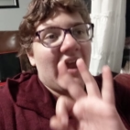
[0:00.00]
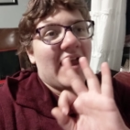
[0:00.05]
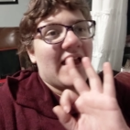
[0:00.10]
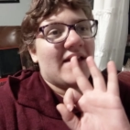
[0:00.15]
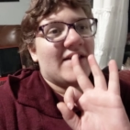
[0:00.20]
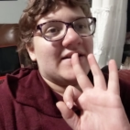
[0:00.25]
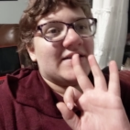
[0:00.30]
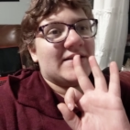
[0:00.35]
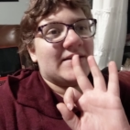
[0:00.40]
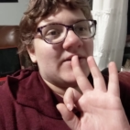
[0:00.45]

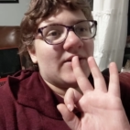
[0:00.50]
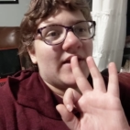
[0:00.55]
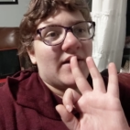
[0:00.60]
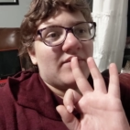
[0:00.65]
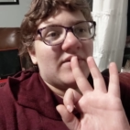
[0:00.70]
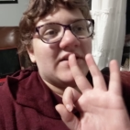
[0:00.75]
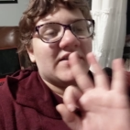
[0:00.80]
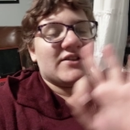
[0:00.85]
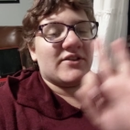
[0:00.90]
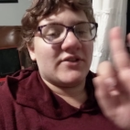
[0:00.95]
And so
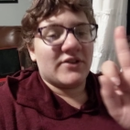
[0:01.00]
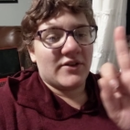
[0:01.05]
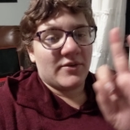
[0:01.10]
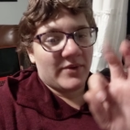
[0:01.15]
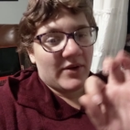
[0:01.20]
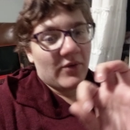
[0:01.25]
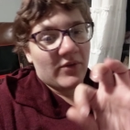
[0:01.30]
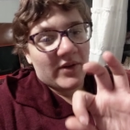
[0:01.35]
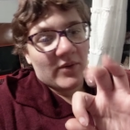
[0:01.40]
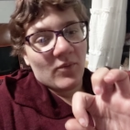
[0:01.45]
that means there's going
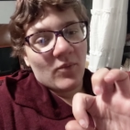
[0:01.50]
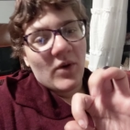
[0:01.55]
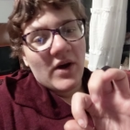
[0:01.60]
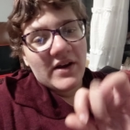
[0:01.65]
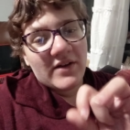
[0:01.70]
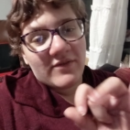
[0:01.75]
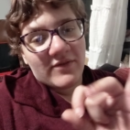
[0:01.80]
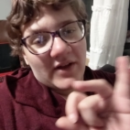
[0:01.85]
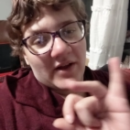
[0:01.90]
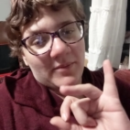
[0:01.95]
to be only
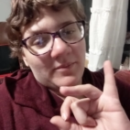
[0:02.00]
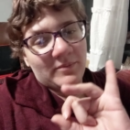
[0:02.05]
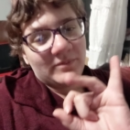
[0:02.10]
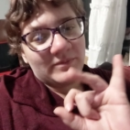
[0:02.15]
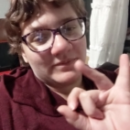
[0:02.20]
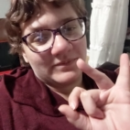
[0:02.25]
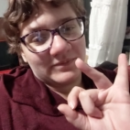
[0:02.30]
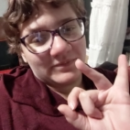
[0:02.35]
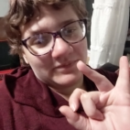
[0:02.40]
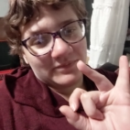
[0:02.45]
one of them.